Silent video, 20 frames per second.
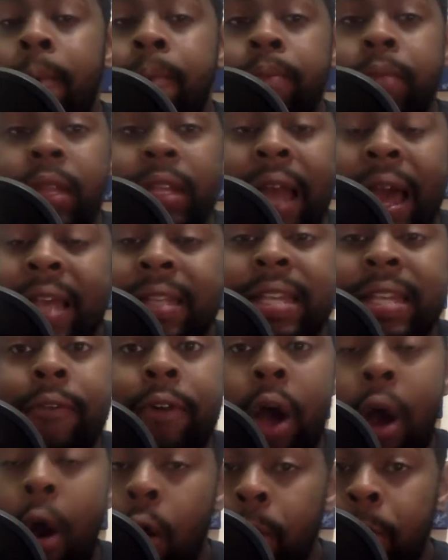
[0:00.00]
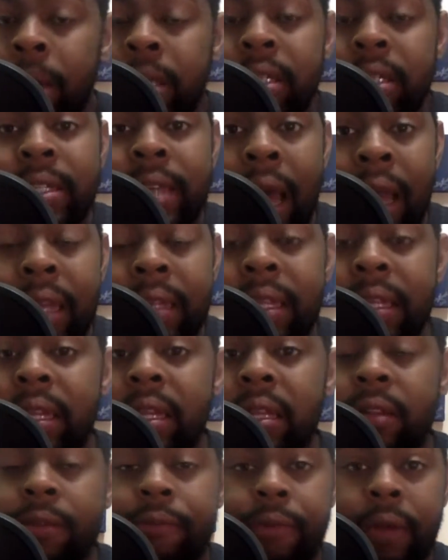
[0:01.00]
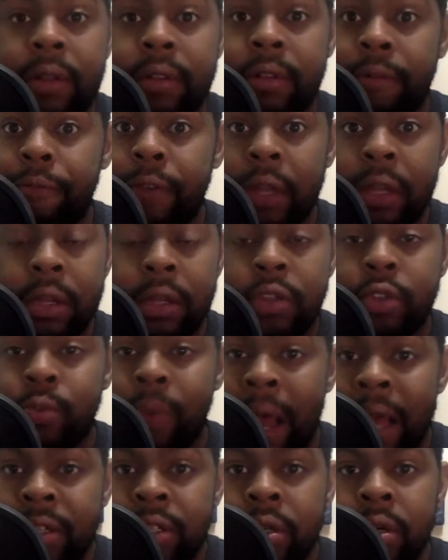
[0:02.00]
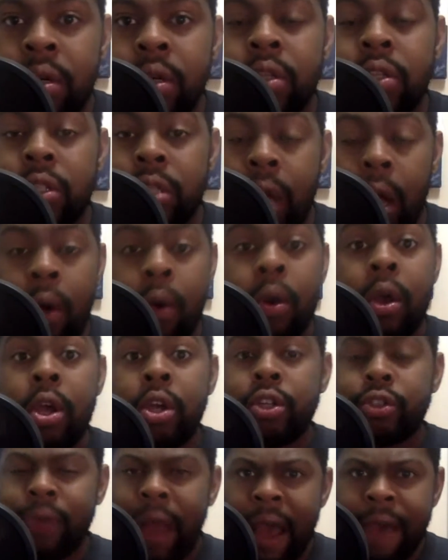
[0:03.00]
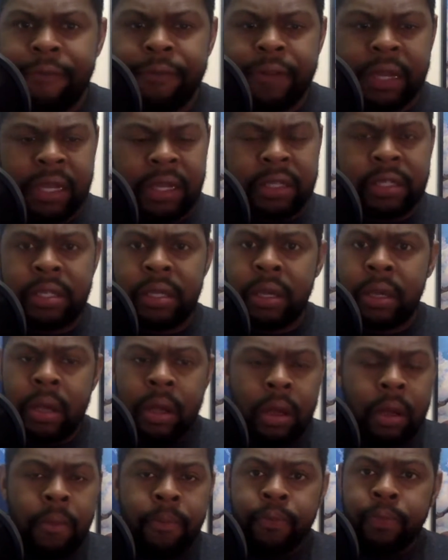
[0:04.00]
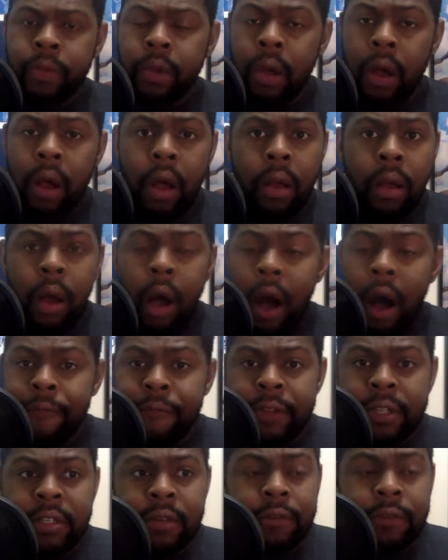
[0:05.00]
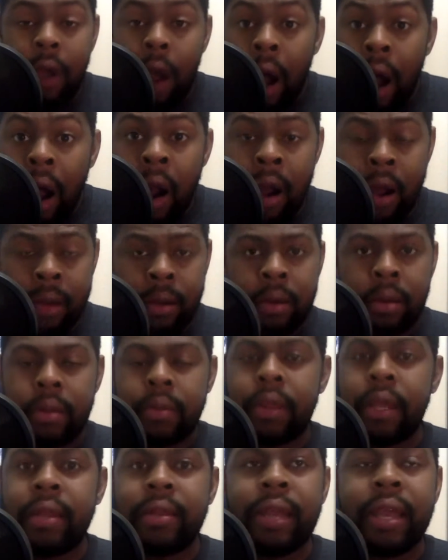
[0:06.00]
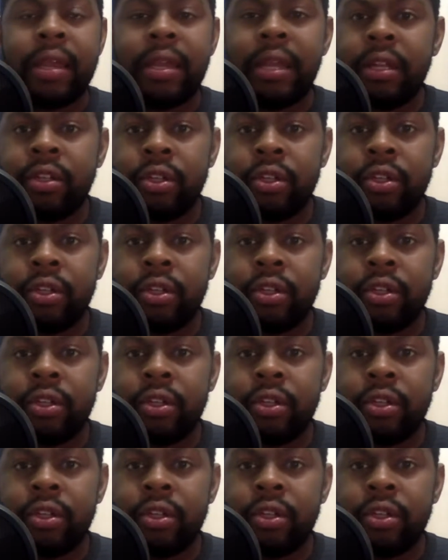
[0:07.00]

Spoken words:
the Lions have a whole bunch of talent they need to fill in this roster. So draft needs, offensive guard. They need